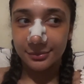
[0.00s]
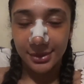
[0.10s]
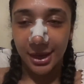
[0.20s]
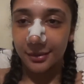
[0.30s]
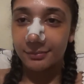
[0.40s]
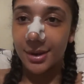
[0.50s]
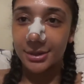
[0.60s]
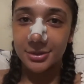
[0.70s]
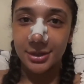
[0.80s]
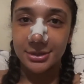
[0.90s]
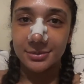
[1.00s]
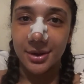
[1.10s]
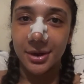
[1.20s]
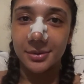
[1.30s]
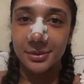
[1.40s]
yeah might do that
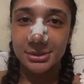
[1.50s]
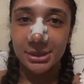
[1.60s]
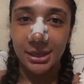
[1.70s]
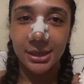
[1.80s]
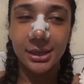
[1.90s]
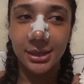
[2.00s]
tomorrow we'll see